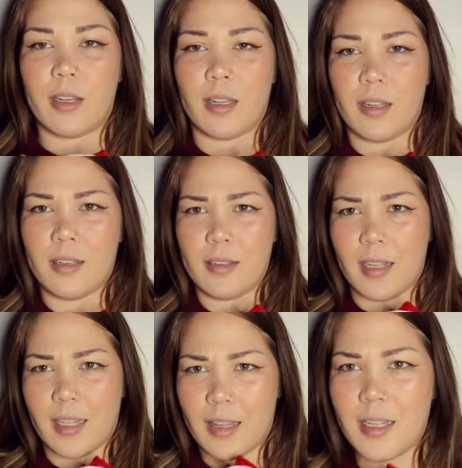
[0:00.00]
and
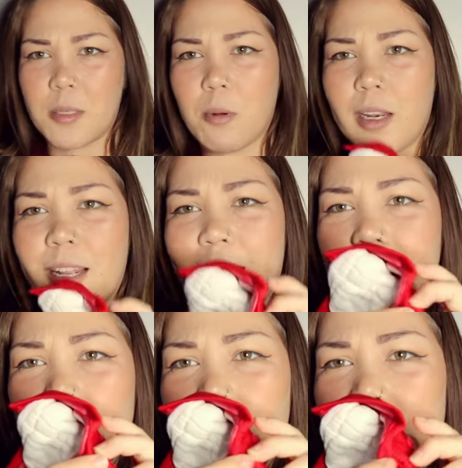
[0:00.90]
like in this one, it
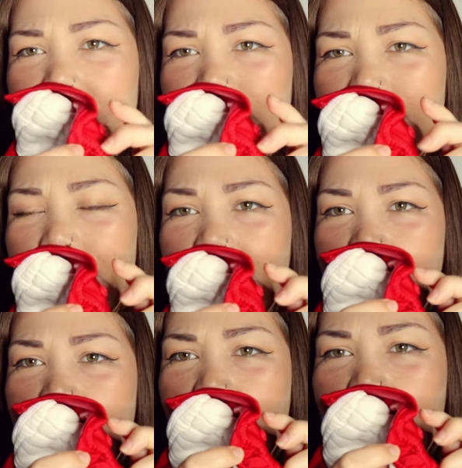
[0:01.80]
has all these,
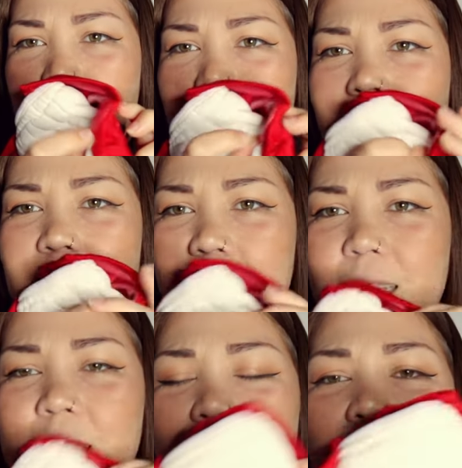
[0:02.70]
has good double
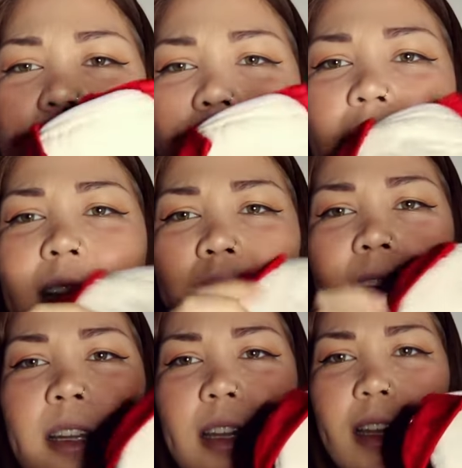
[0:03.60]
gussets.
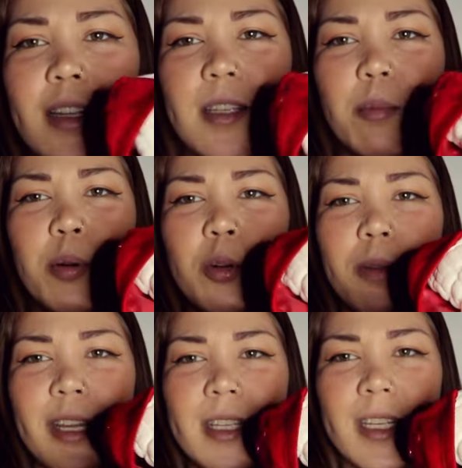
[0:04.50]
And so
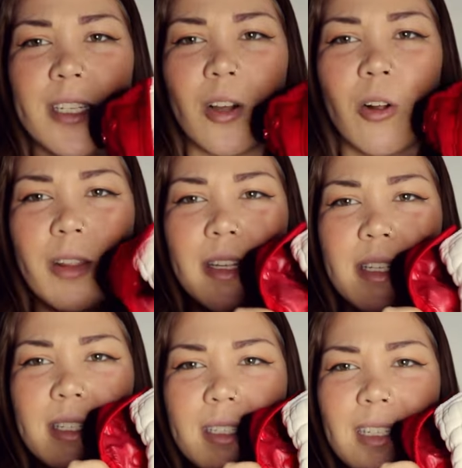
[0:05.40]
poop gets into all
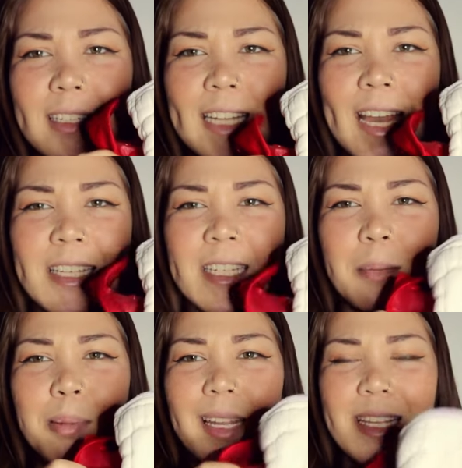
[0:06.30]
these
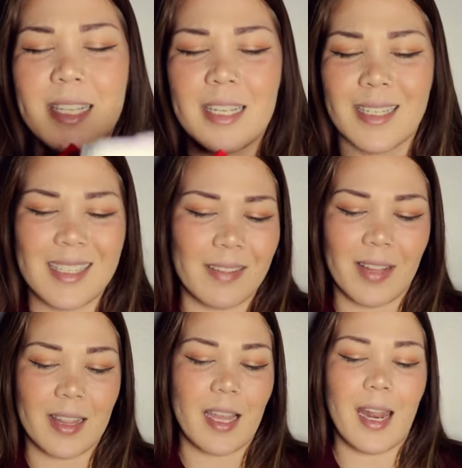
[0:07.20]
elastic places and stuff
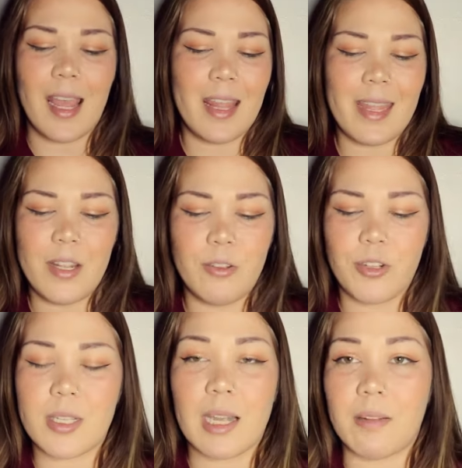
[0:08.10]
like that. And then you
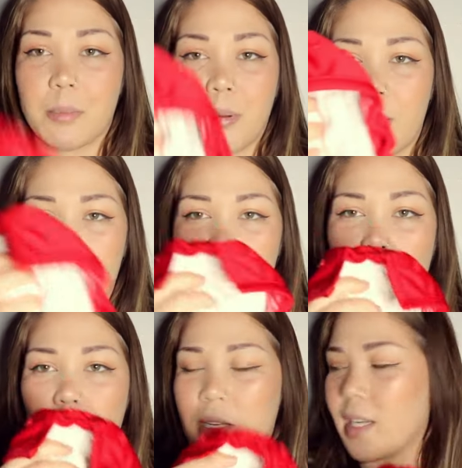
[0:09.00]
just have to put this
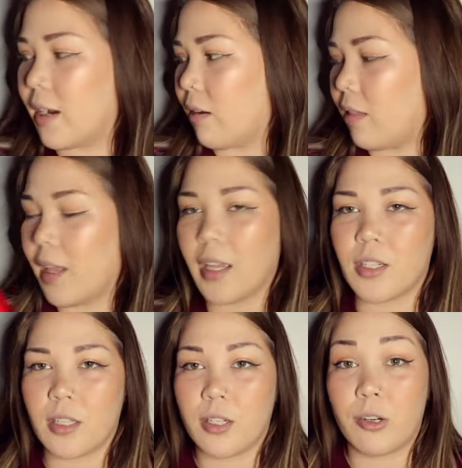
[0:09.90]
whole entire thing
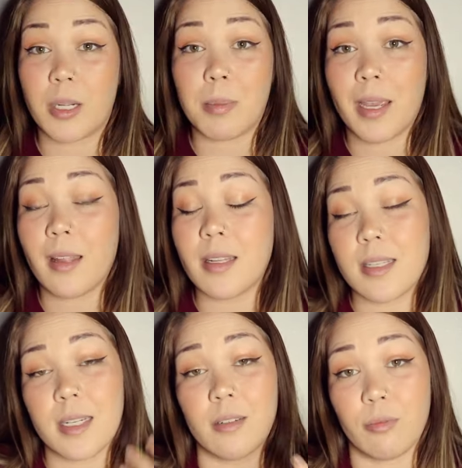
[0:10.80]
into the dirty pail
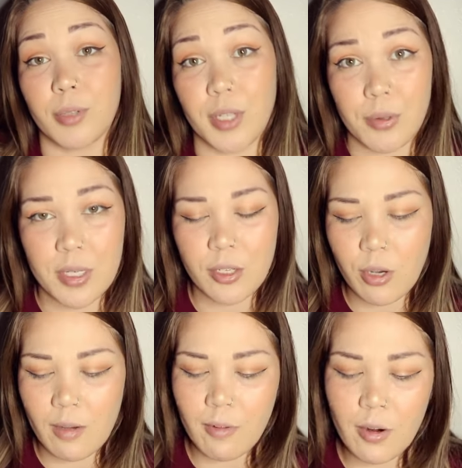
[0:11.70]
instead of reusing your
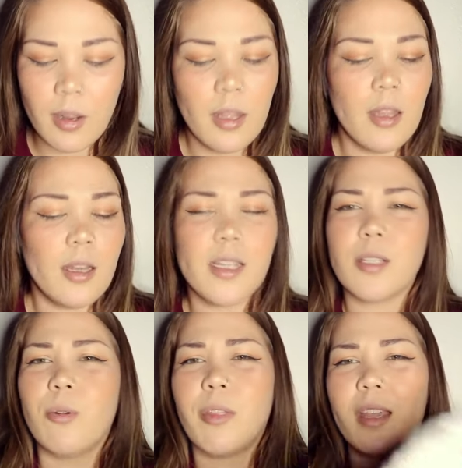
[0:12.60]
cover. Because
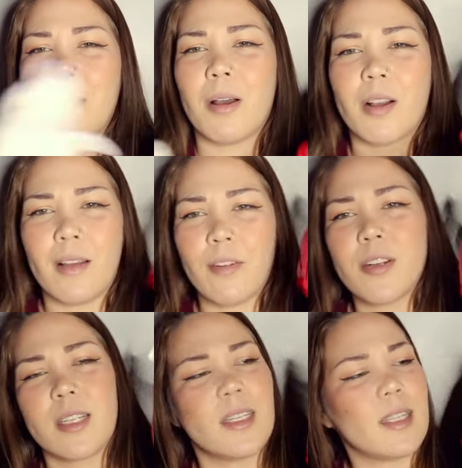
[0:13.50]
the cool thing about
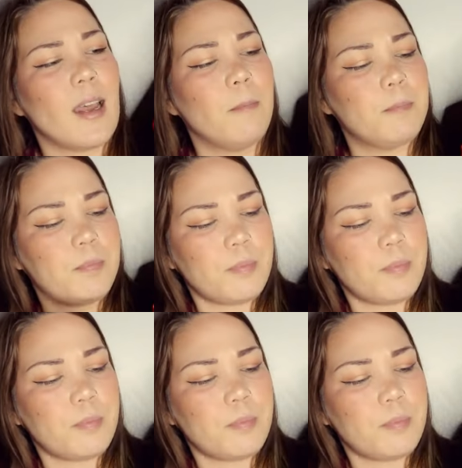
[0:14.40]
covers is that